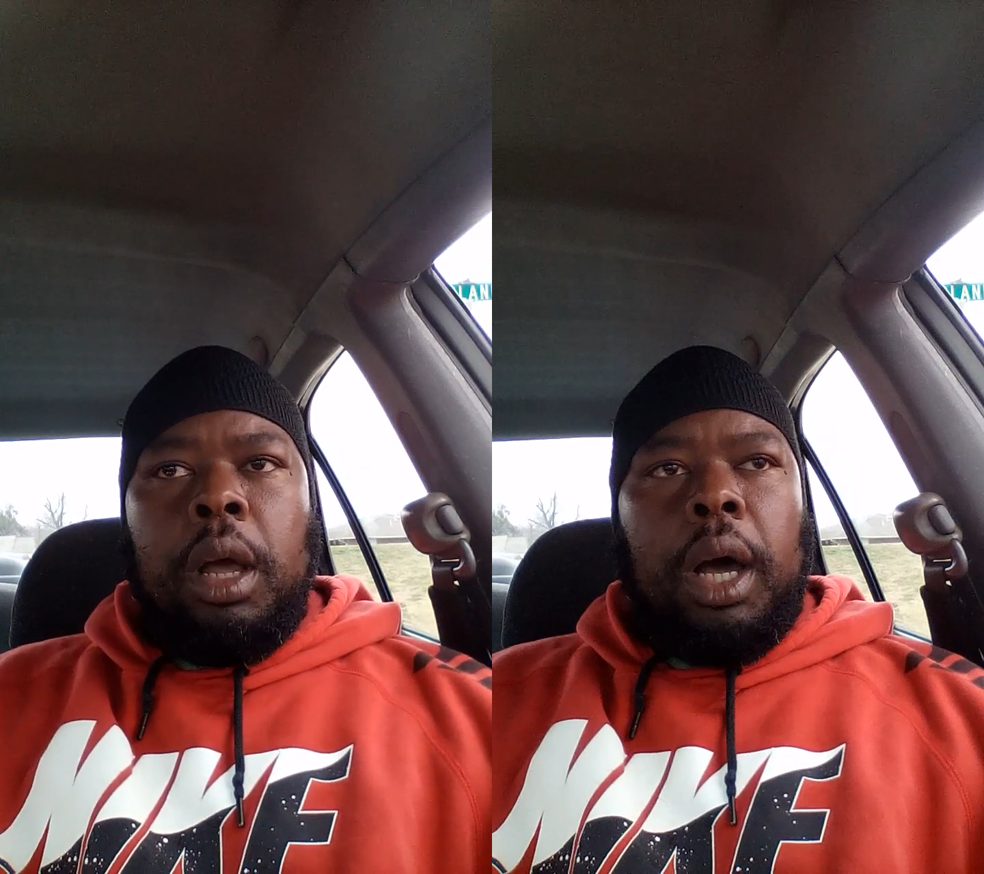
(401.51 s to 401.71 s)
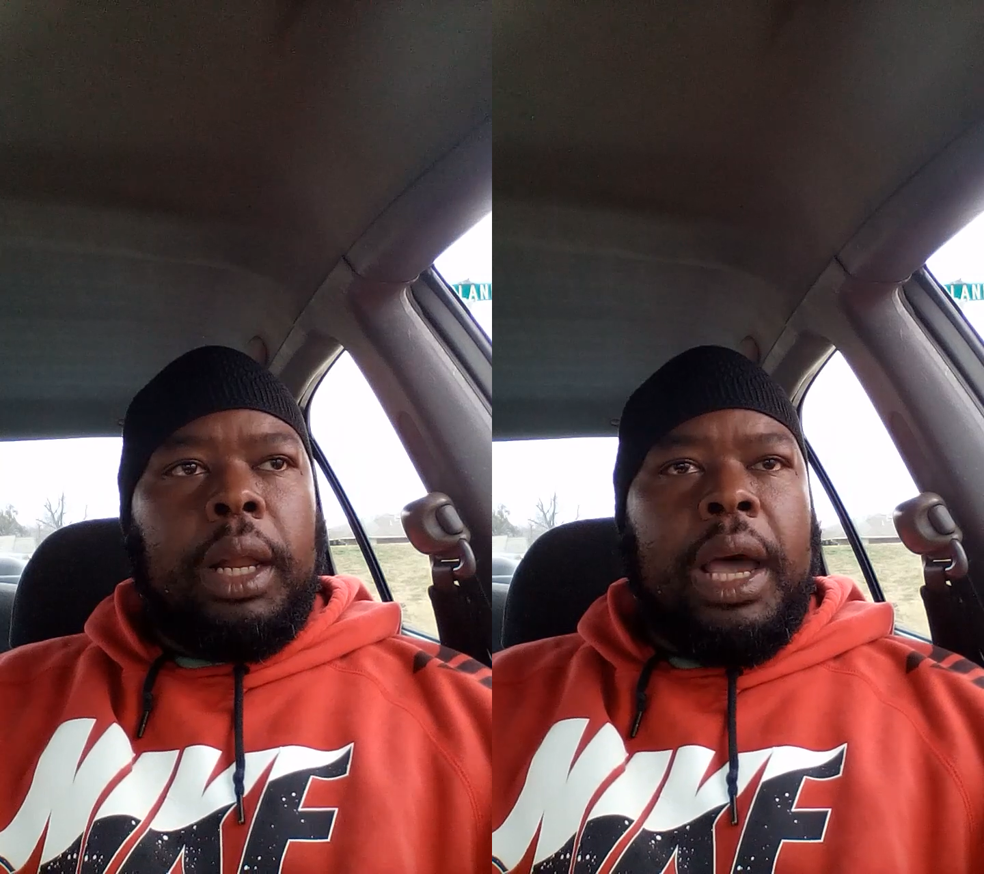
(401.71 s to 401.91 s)

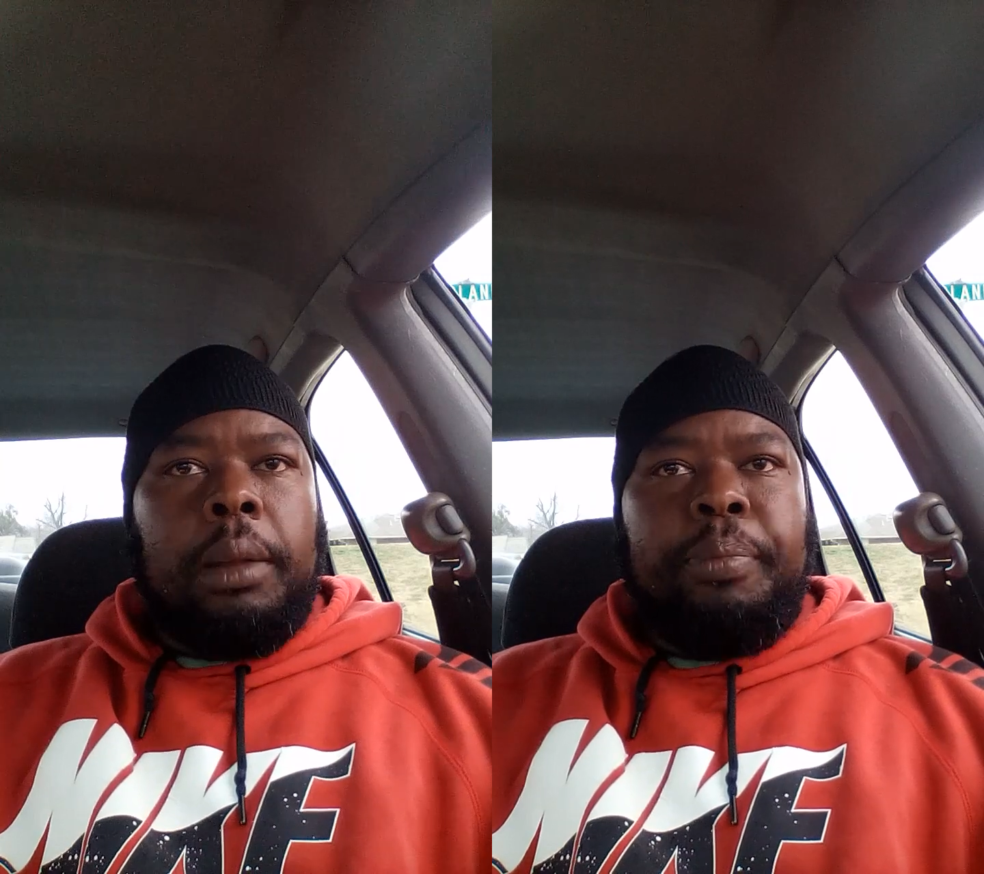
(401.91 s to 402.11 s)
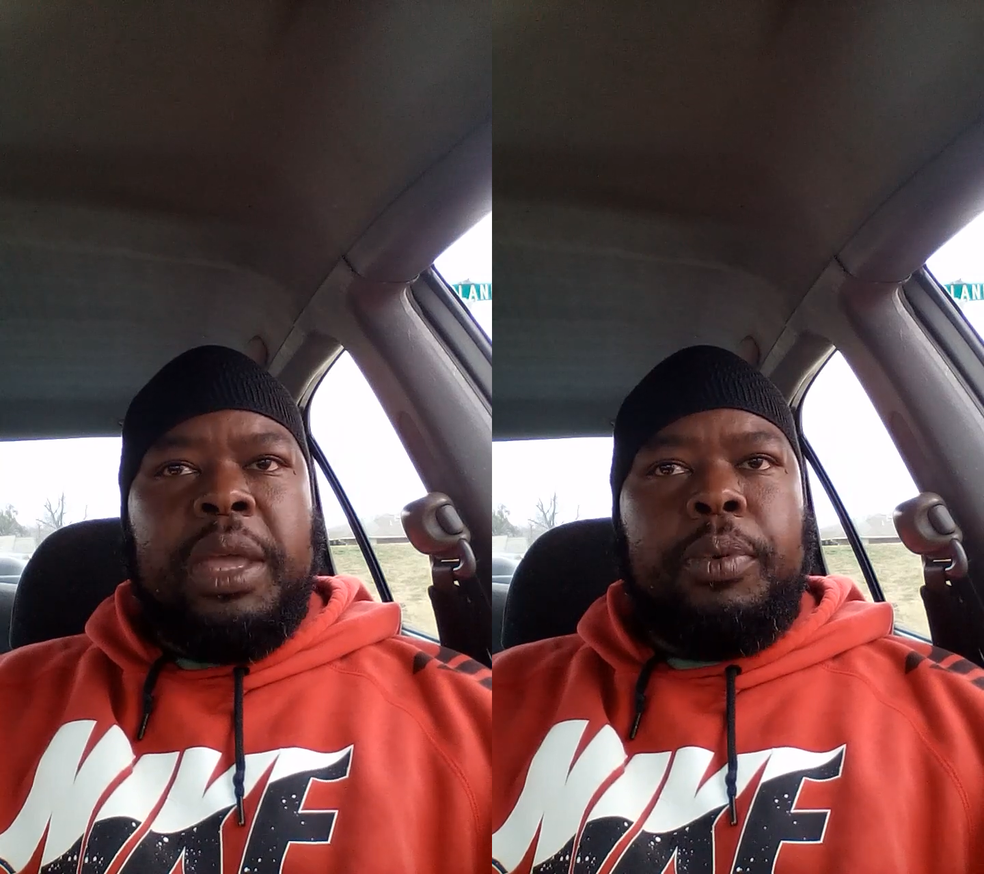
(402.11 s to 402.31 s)
A lot
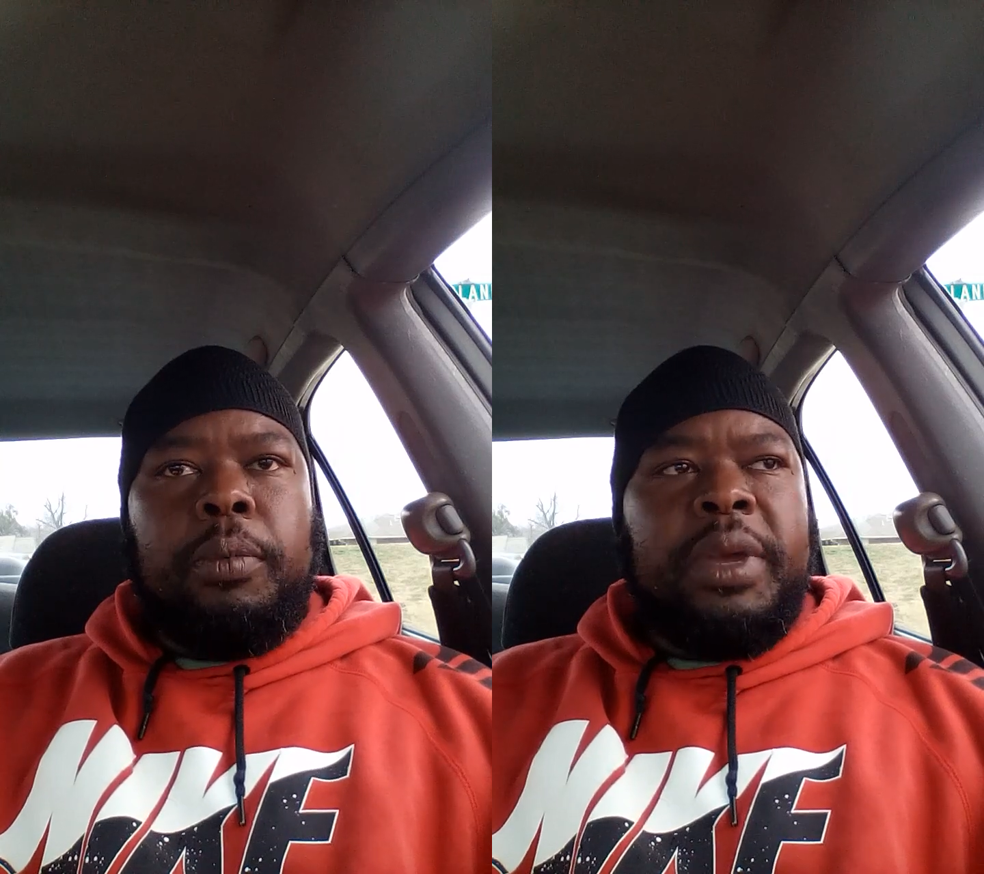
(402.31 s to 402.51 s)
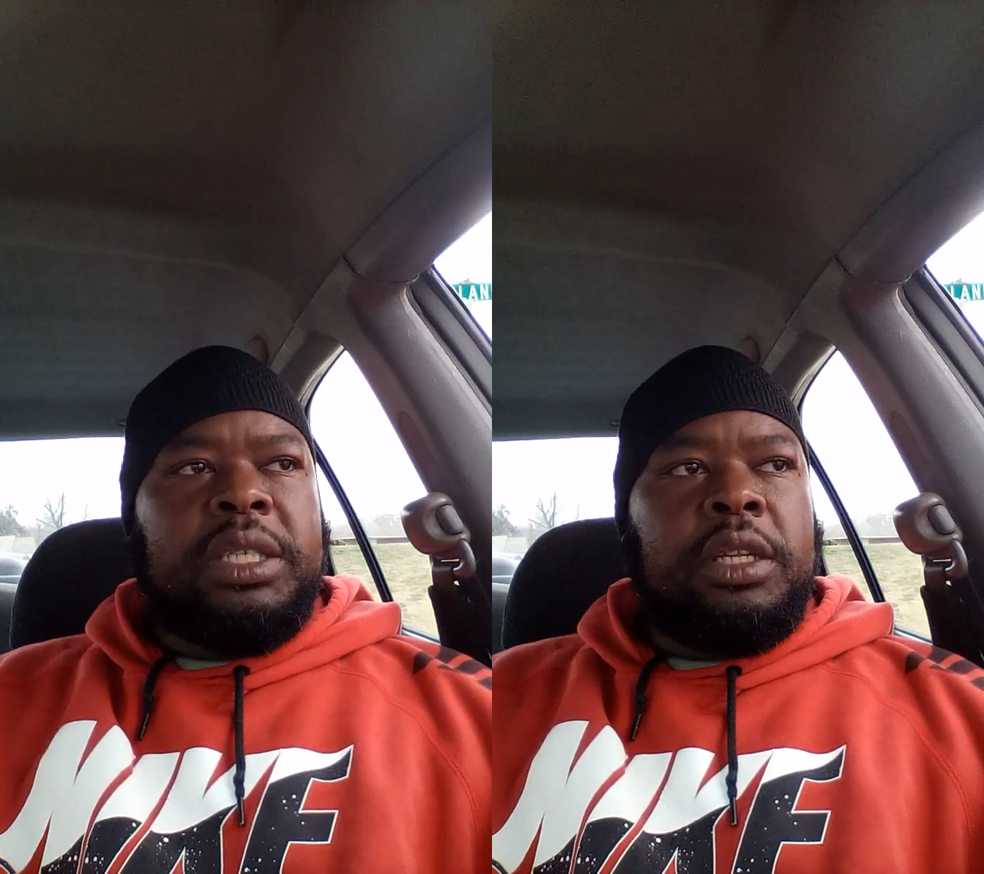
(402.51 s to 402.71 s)
of people
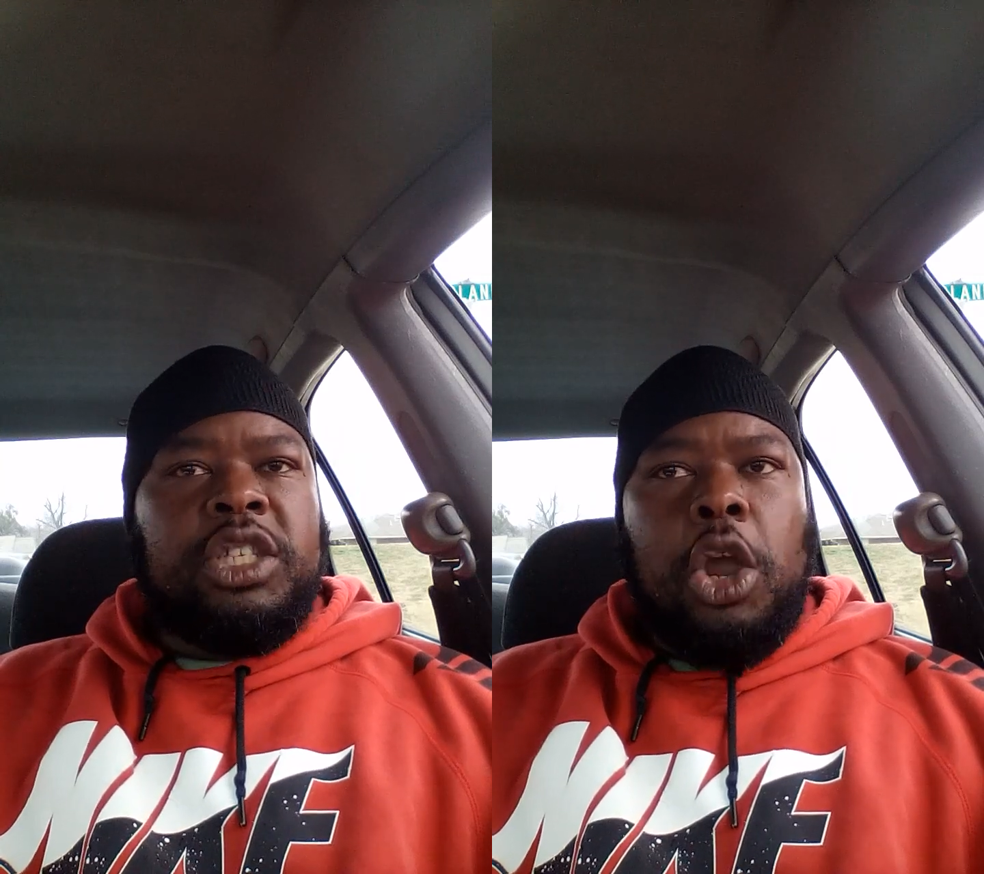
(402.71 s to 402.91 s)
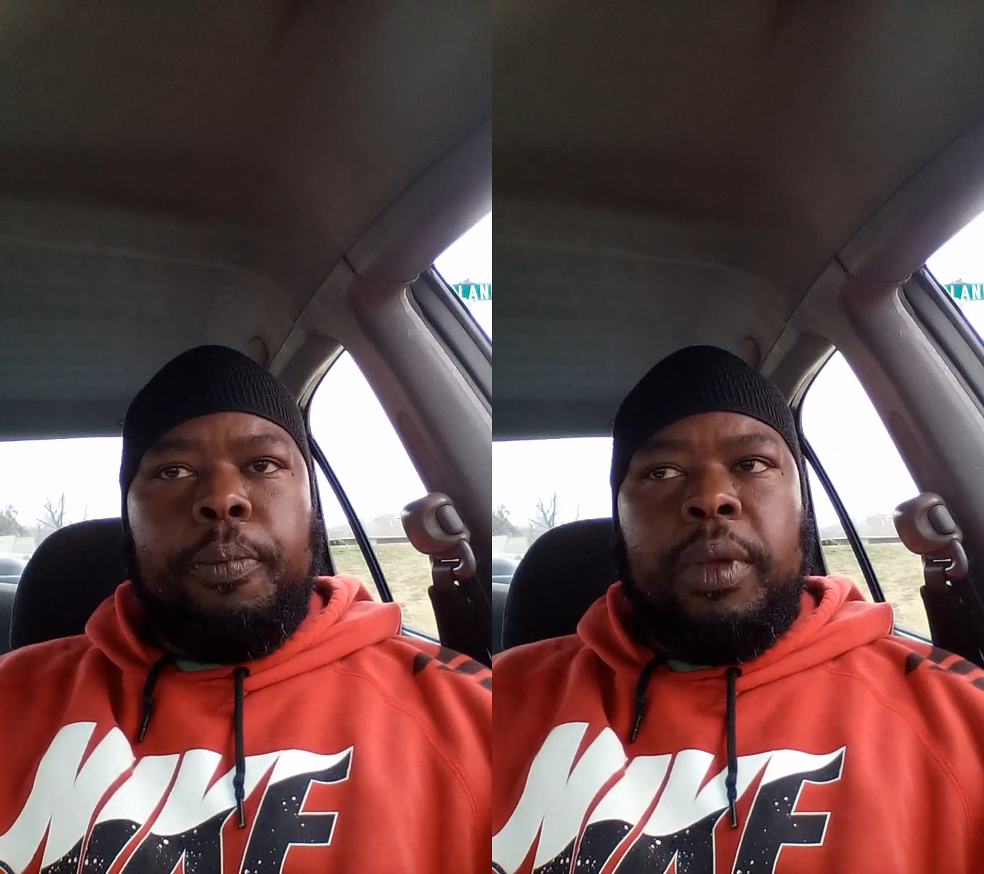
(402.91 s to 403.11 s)

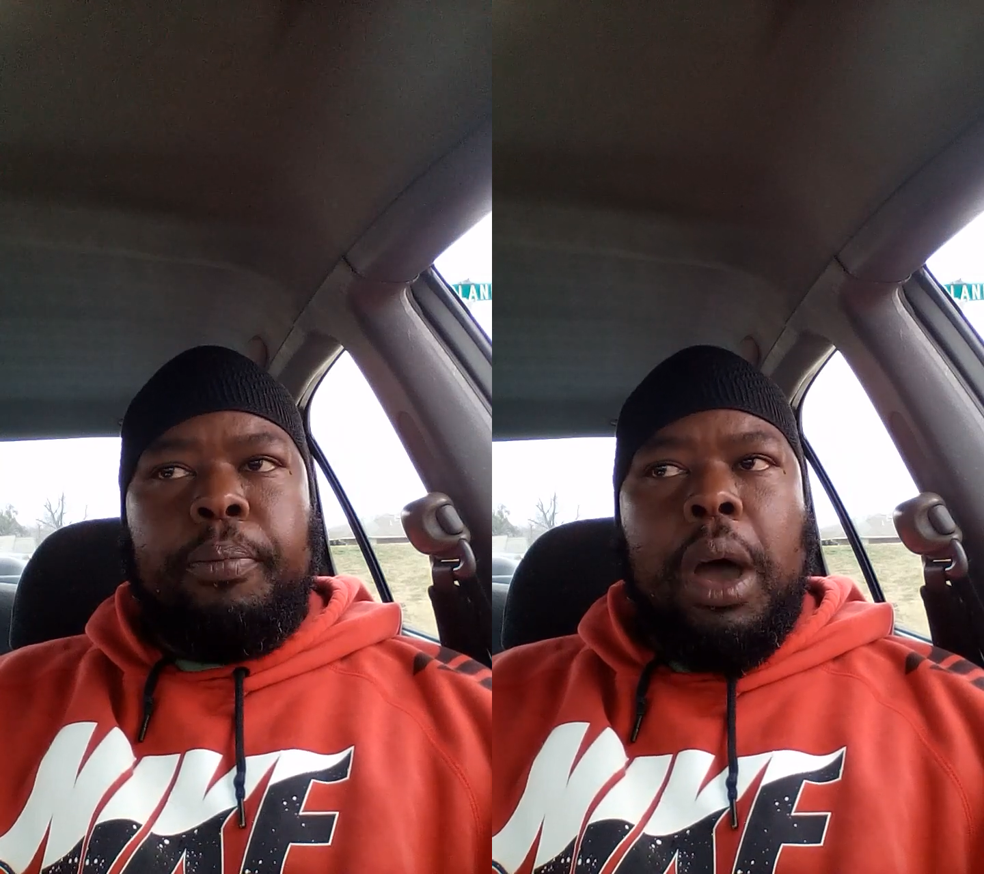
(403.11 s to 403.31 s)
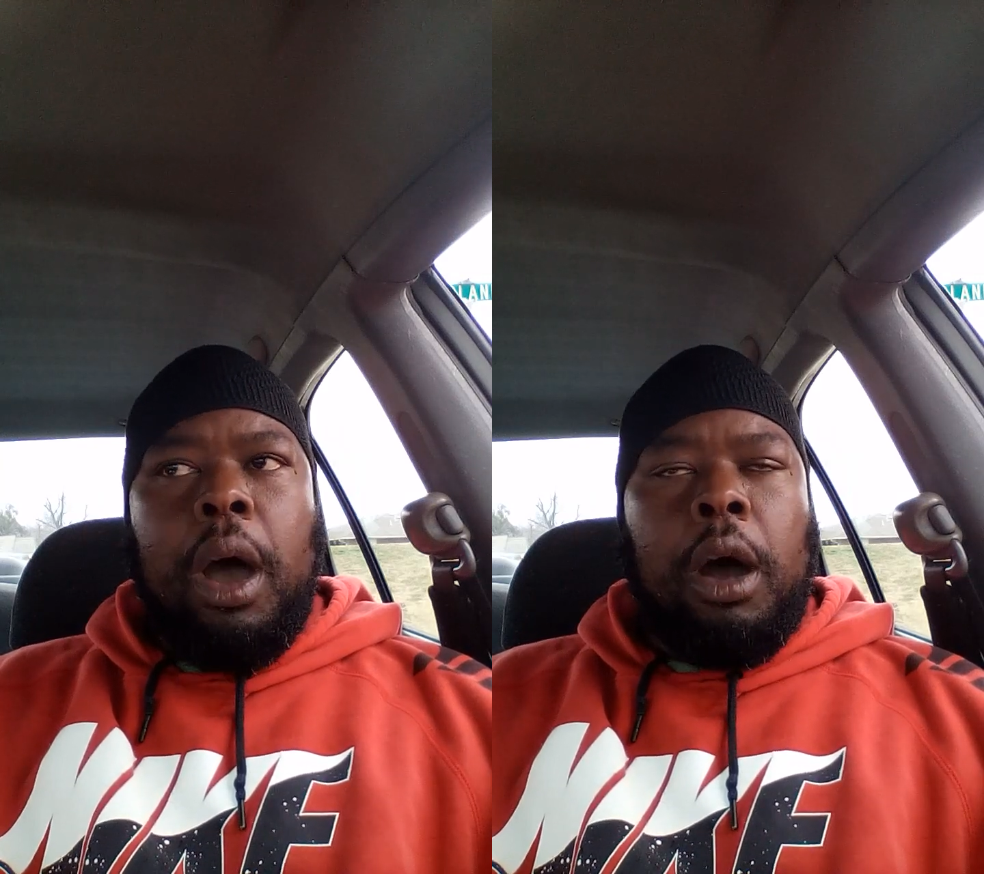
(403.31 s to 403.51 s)
misinterpret
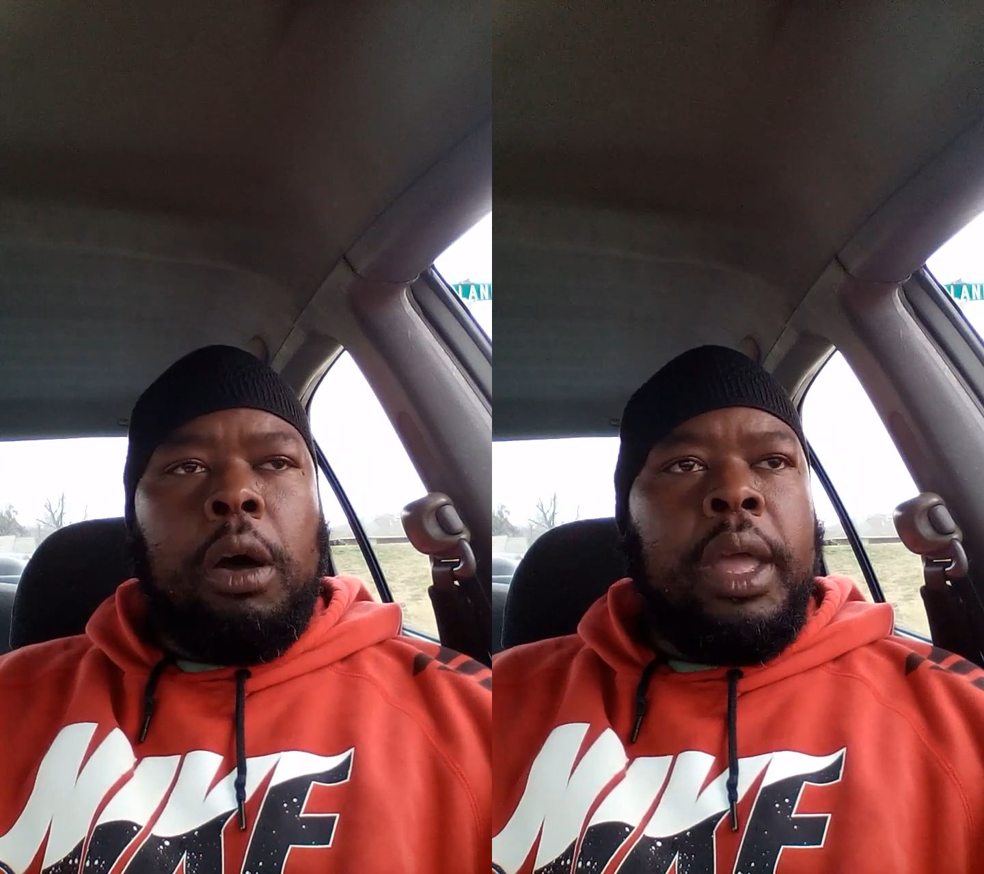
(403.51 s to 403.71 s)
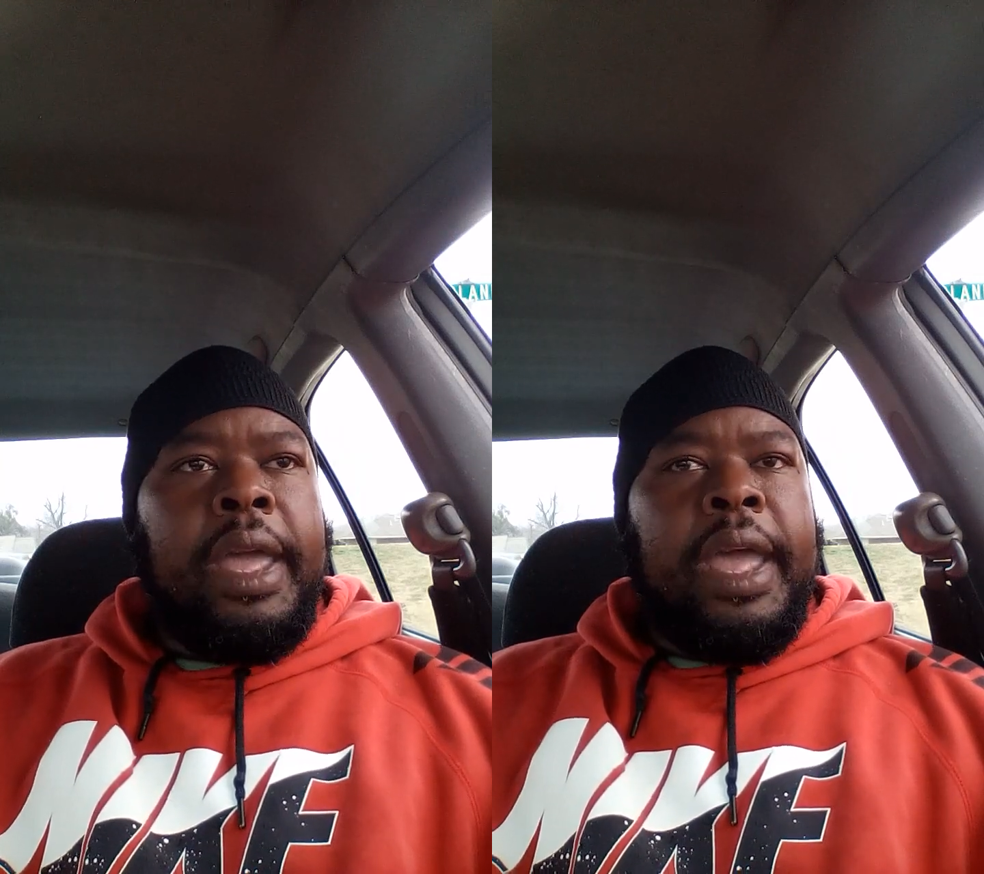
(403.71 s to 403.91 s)
Paul